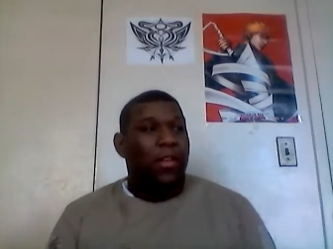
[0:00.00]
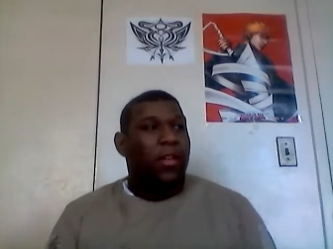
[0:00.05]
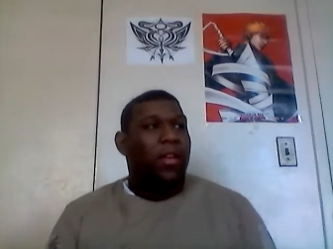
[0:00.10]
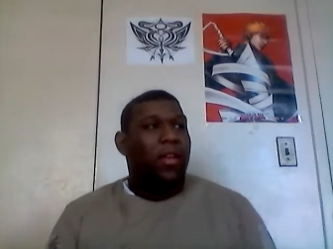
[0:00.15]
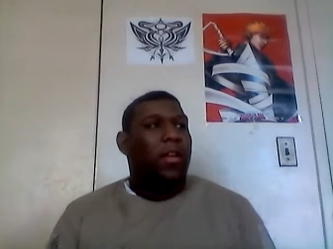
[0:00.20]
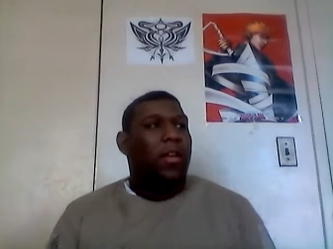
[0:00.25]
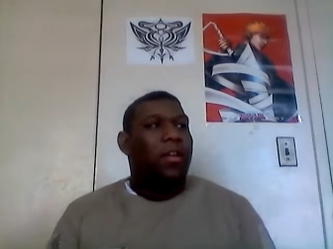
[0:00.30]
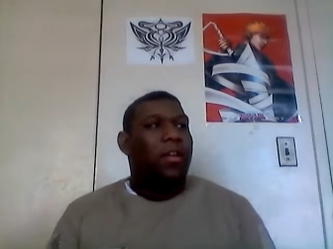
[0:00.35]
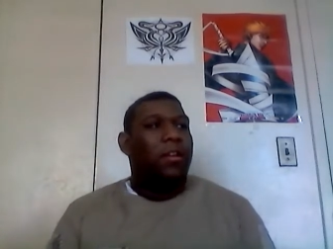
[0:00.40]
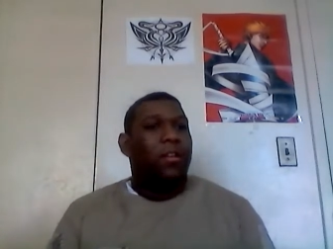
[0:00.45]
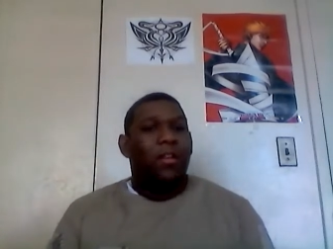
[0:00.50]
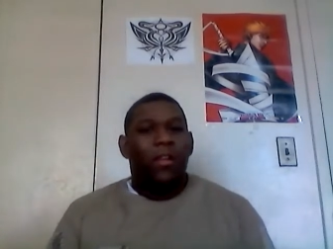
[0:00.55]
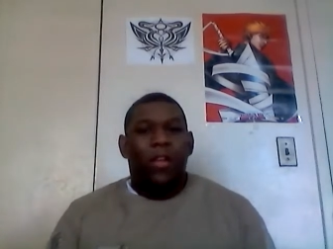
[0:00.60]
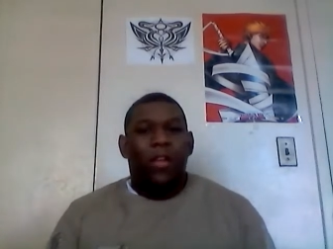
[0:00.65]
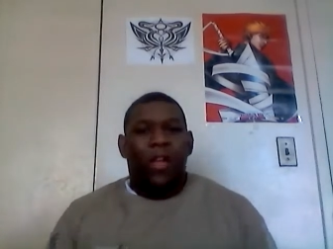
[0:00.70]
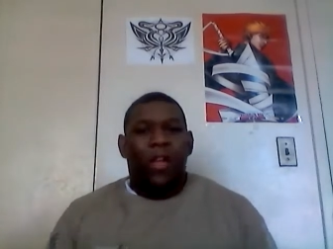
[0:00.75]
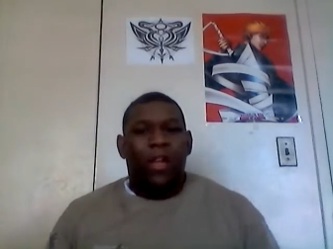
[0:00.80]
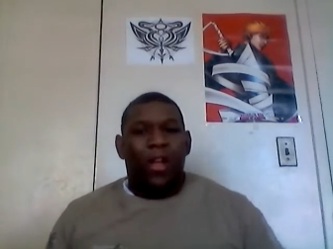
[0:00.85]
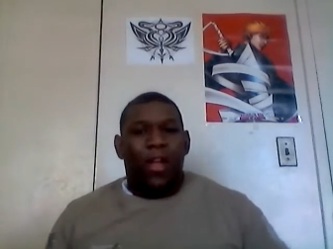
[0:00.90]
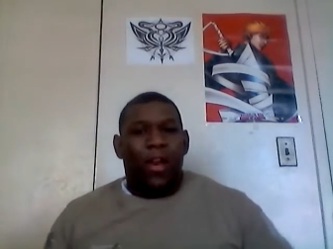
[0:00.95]
He,
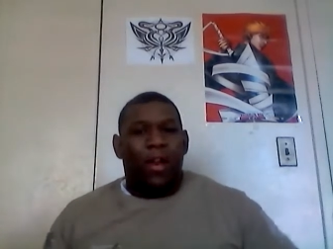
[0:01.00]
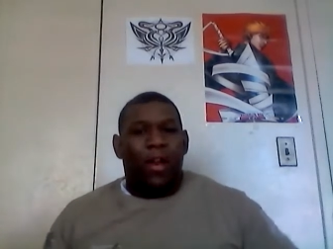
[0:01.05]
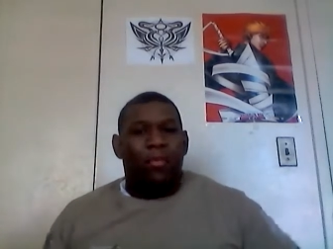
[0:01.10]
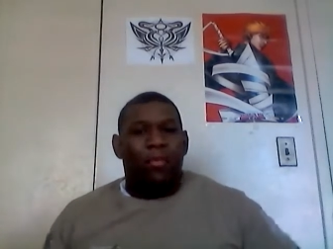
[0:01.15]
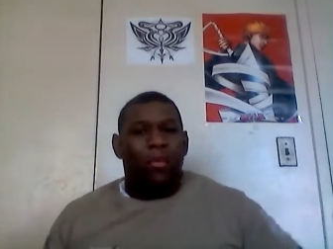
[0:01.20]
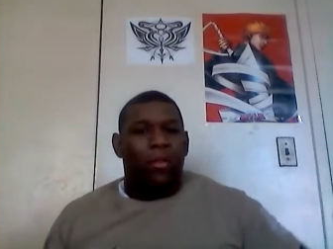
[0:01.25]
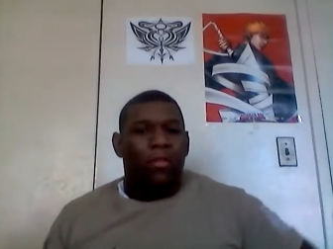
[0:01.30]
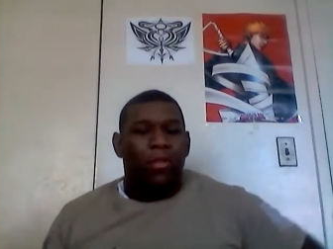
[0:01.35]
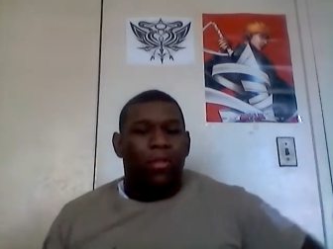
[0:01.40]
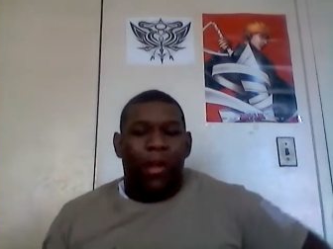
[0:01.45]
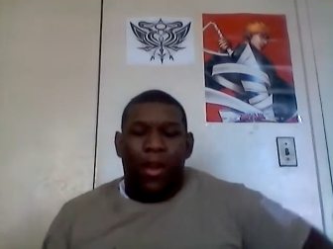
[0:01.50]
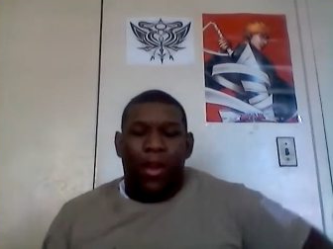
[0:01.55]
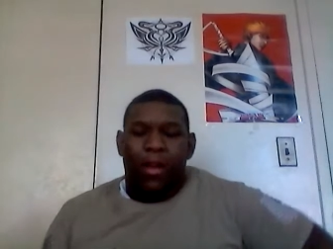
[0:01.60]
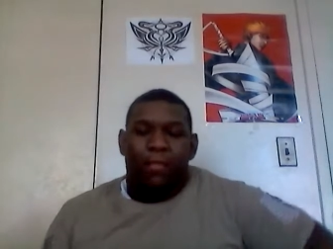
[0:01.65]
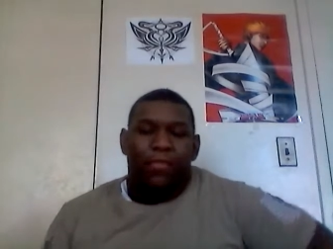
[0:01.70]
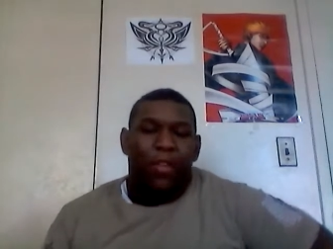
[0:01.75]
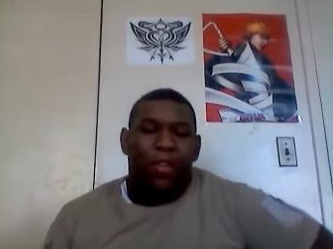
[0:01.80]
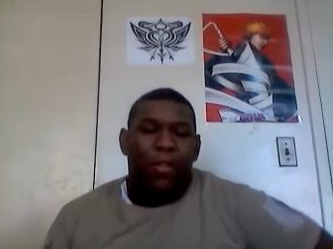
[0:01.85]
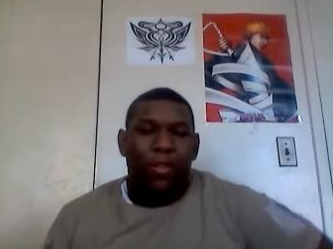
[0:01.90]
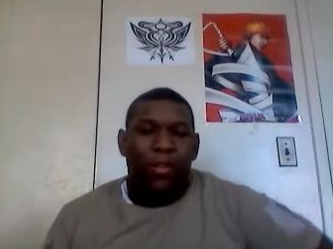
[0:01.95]
he and I, you gotta
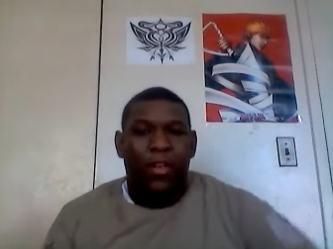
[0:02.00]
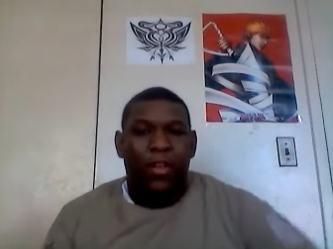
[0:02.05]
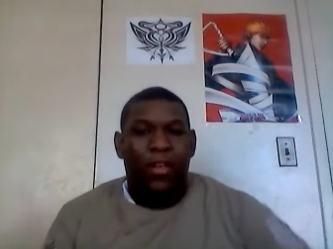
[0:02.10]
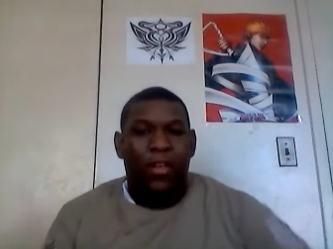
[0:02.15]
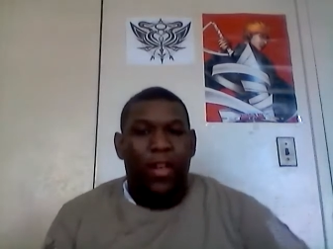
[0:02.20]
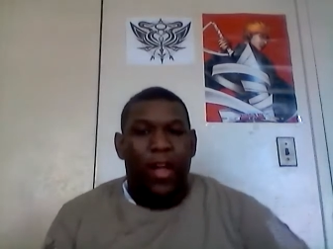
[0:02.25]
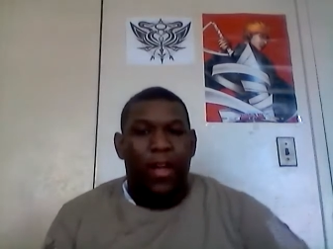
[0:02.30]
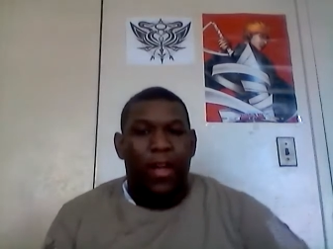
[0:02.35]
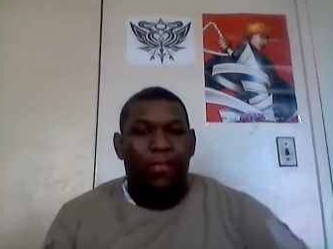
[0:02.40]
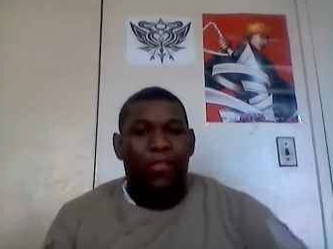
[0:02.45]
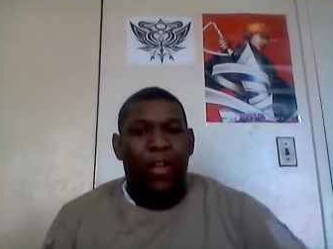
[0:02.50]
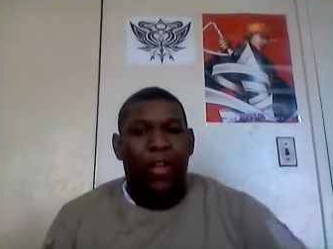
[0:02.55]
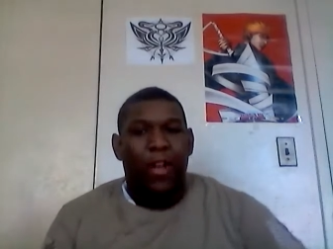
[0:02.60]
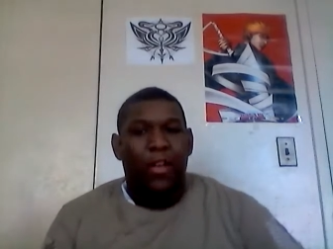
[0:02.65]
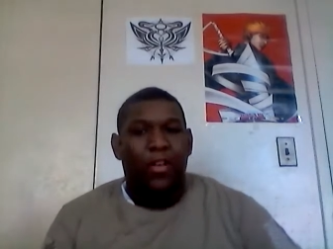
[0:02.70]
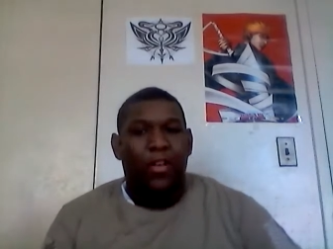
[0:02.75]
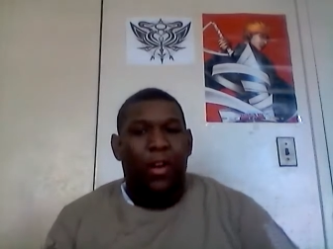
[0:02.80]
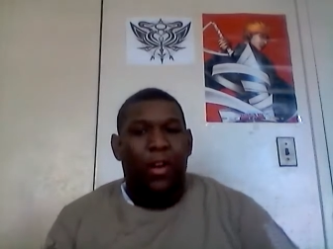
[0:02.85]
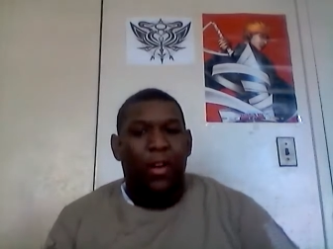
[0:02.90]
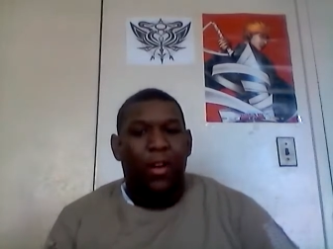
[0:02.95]
have noticed I've
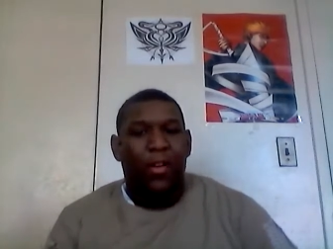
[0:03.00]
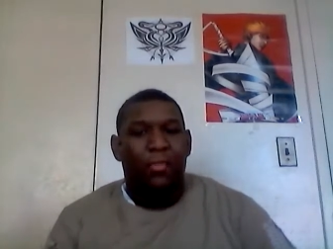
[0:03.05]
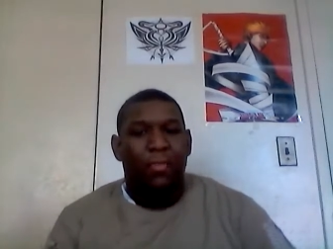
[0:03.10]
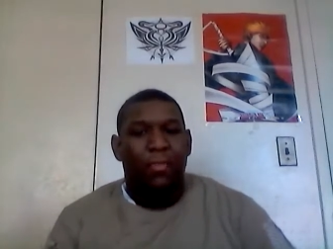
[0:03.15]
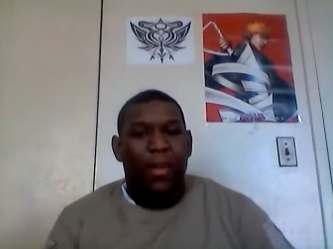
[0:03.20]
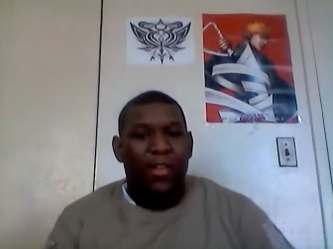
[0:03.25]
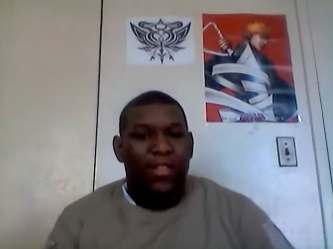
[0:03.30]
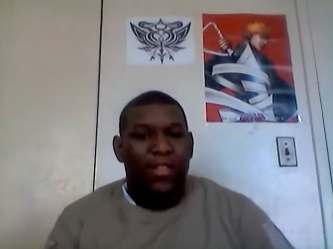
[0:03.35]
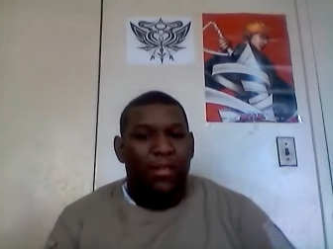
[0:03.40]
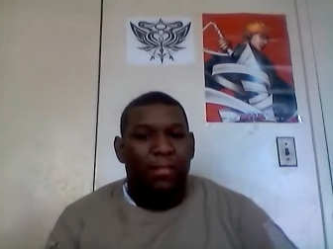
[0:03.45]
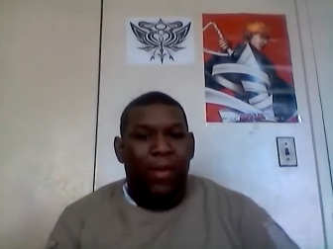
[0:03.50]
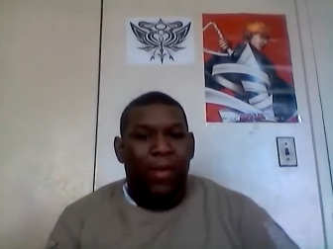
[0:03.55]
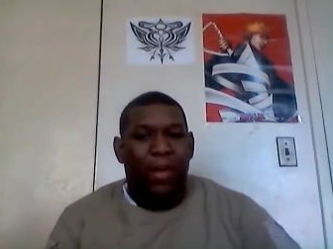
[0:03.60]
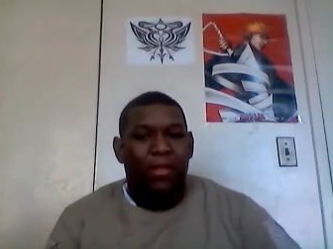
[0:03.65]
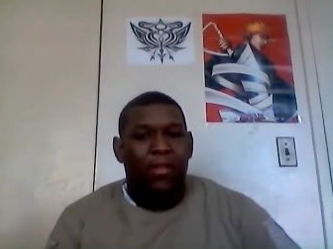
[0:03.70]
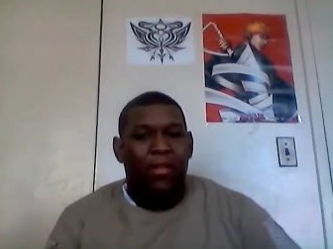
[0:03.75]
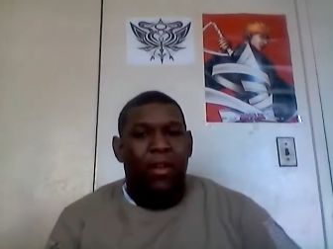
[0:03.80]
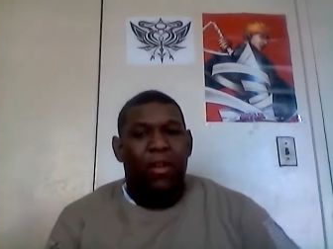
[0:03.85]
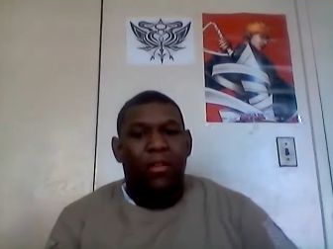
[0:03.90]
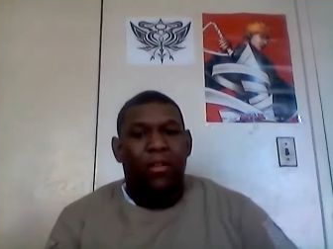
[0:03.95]
not talked much
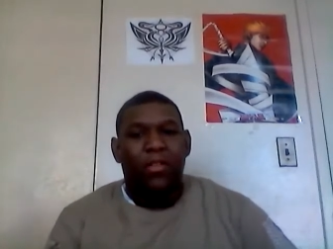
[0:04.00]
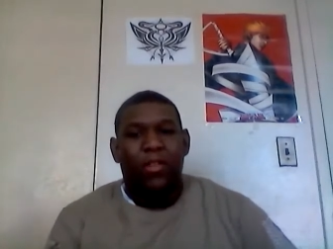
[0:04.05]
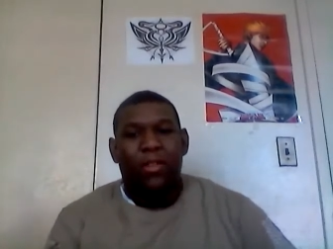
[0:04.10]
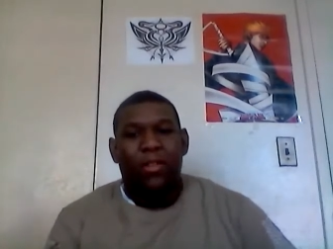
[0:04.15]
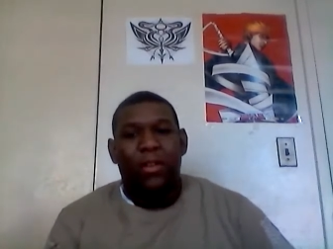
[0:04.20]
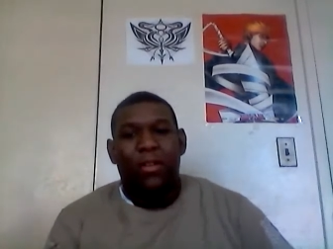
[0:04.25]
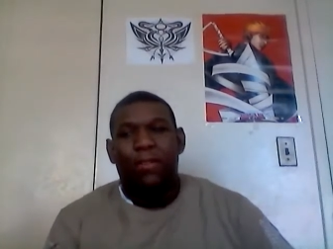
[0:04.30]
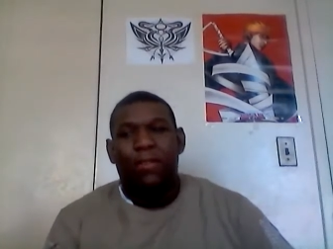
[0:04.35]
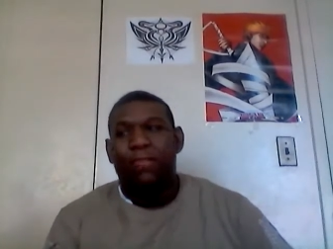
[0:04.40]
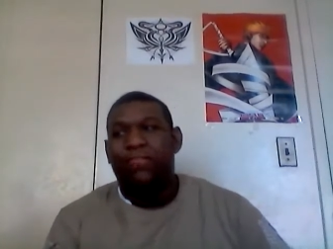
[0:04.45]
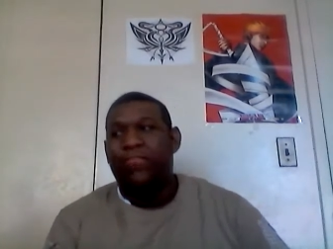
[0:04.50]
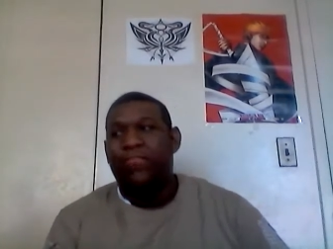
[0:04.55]
about Naruto.